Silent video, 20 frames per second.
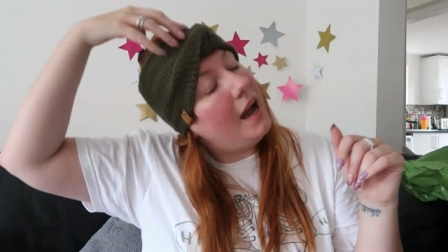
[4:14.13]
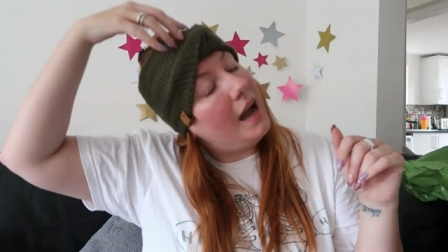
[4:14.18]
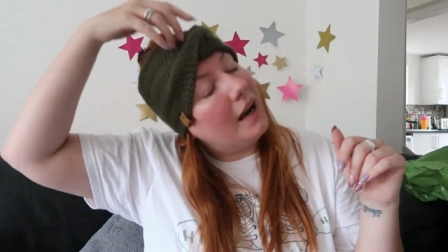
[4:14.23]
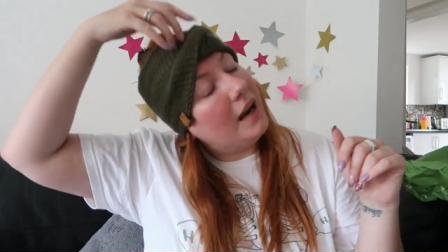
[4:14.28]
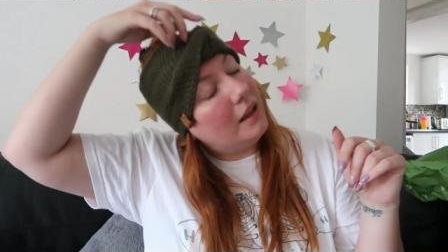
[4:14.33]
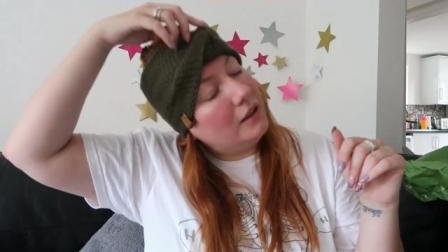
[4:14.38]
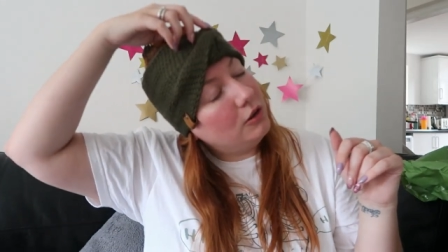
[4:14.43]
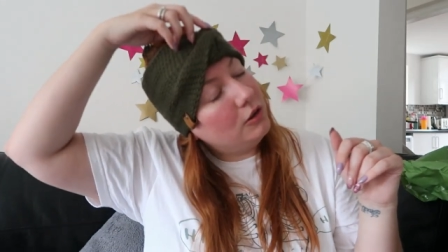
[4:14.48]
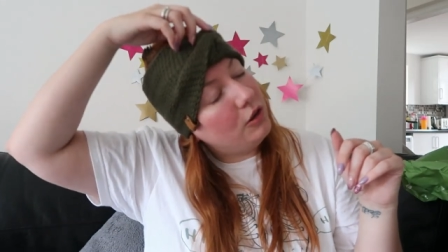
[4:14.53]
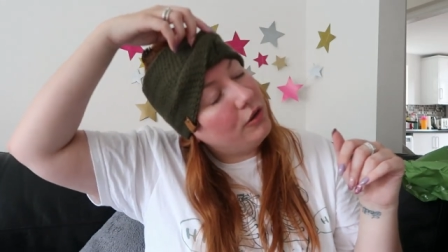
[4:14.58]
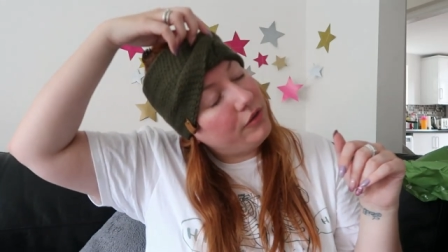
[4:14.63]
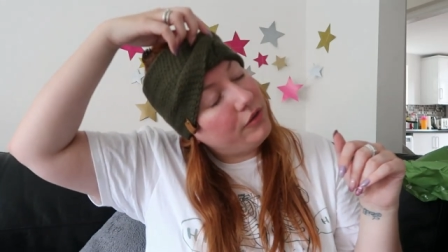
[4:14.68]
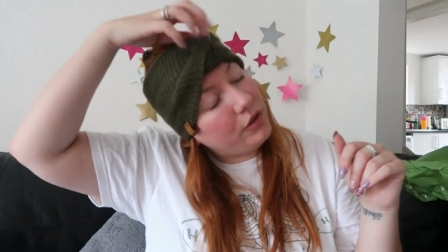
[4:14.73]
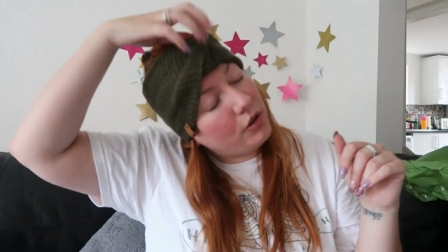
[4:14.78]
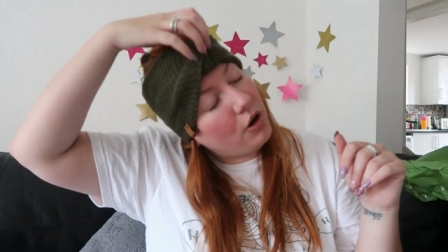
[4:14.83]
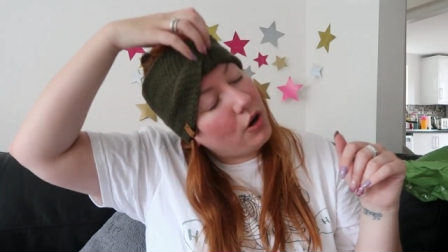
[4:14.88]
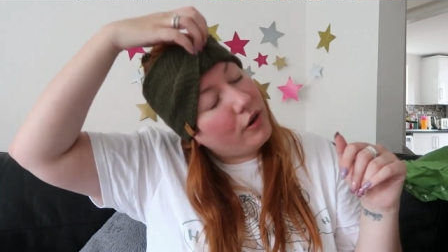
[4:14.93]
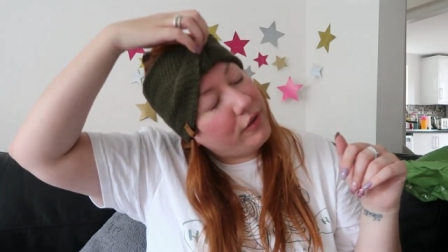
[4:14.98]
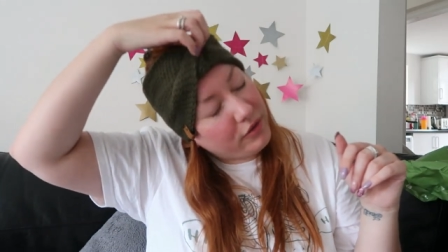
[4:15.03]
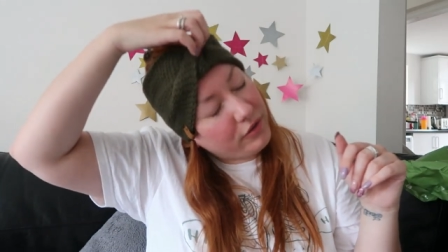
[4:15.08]
and I love
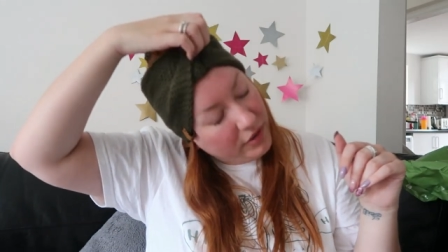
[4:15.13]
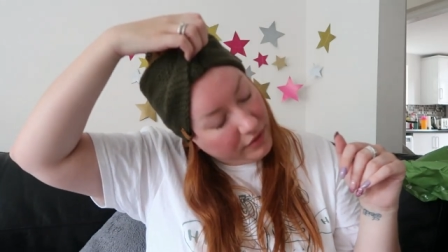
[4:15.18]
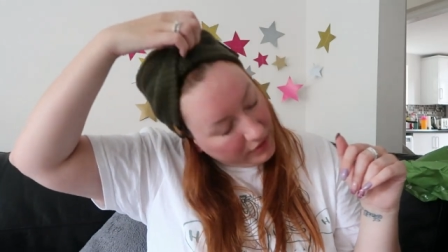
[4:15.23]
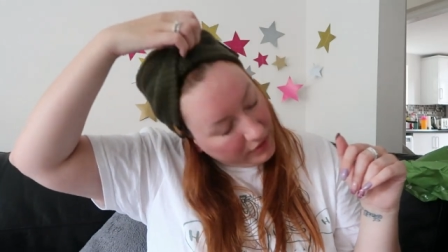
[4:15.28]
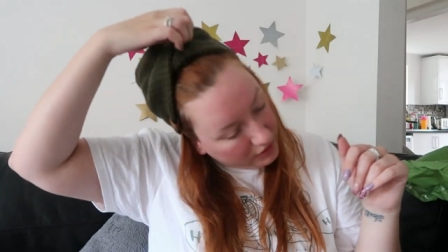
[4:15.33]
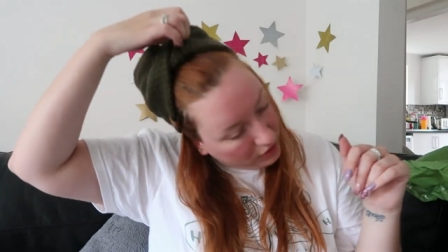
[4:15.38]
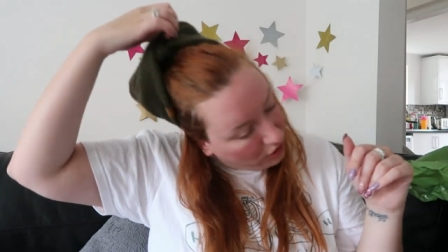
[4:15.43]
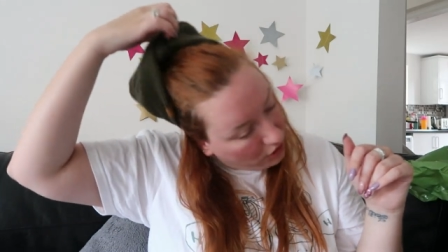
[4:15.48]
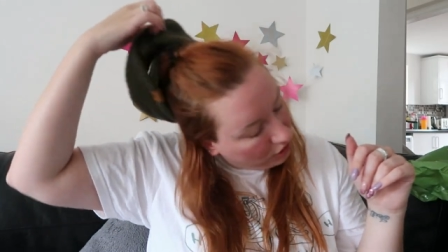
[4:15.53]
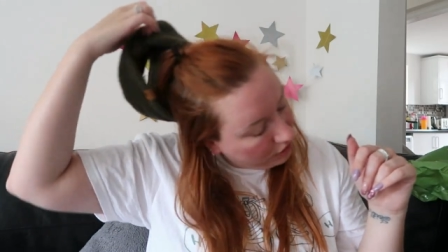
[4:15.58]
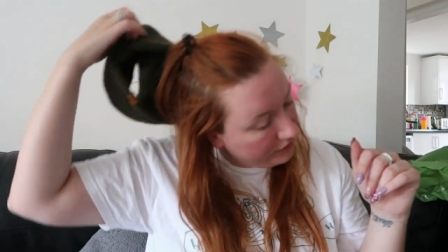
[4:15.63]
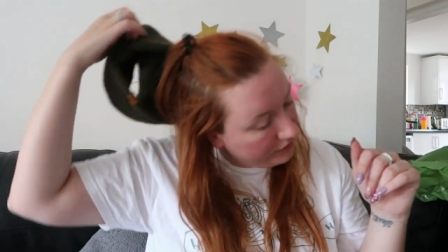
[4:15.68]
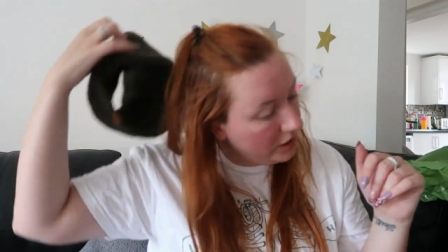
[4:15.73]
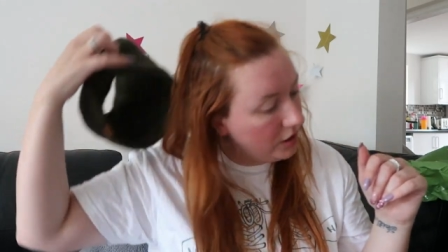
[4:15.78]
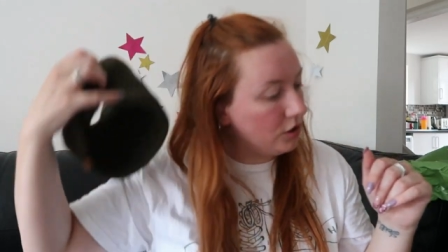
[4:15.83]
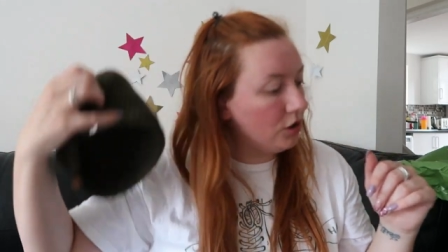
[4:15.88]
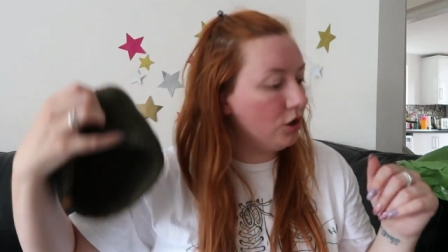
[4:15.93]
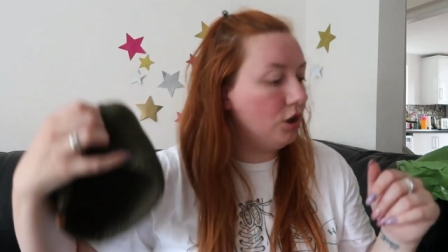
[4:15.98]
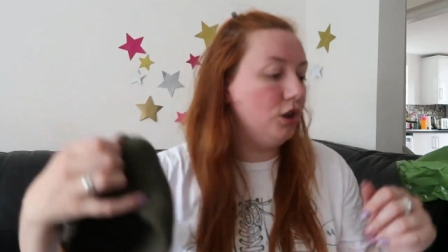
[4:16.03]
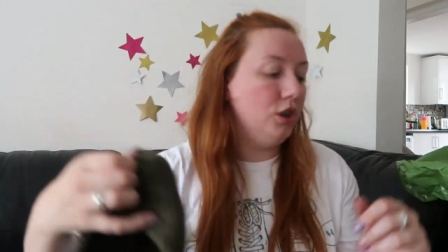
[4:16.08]
the cover of
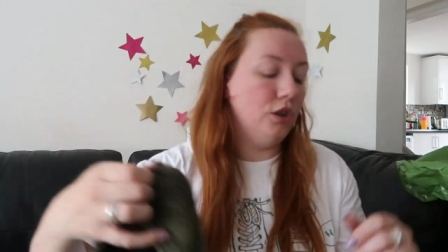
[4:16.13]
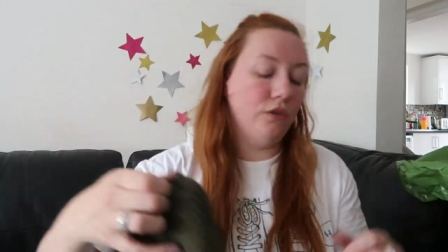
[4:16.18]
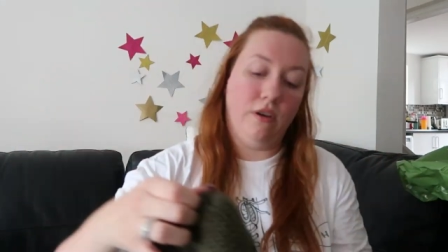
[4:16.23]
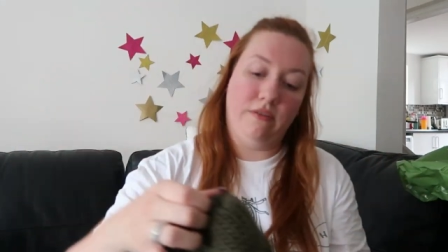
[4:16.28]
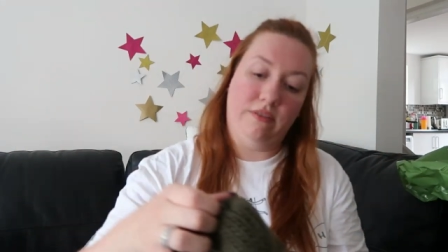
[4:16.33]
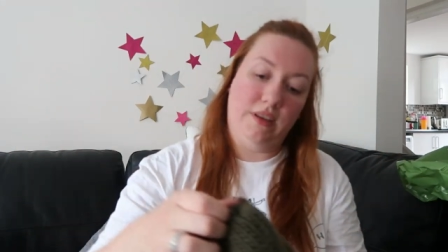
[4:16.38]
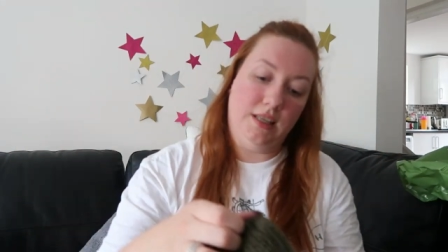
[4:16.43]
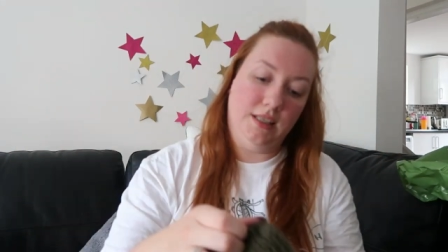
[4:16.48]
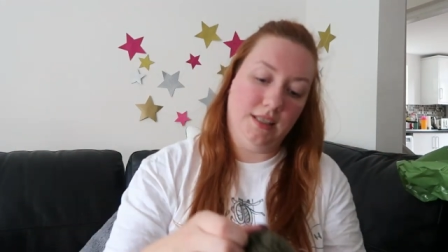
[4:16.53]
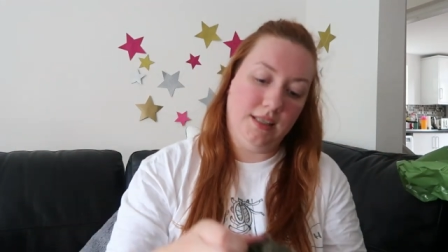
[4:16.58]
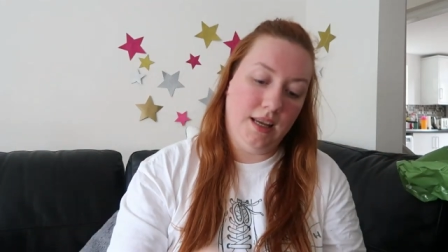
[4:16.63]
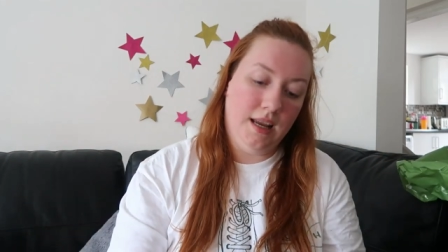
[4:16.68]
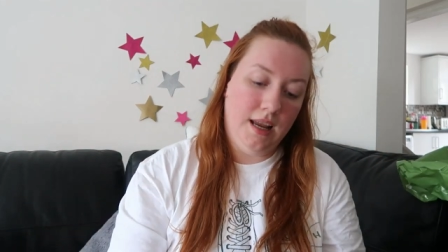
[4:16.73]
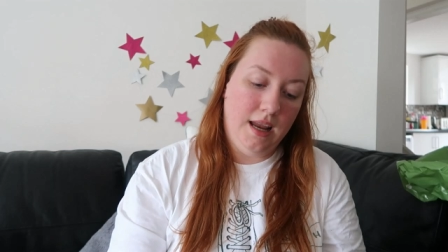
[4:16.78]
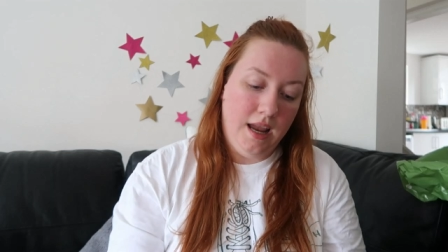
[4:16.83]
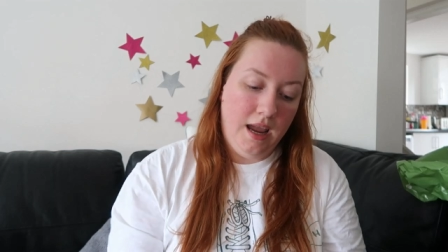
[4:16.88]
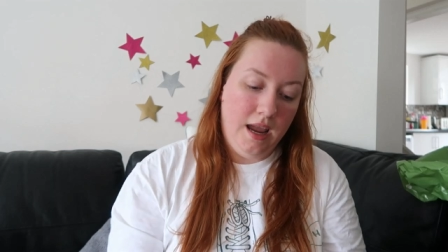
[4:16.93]
cover color of it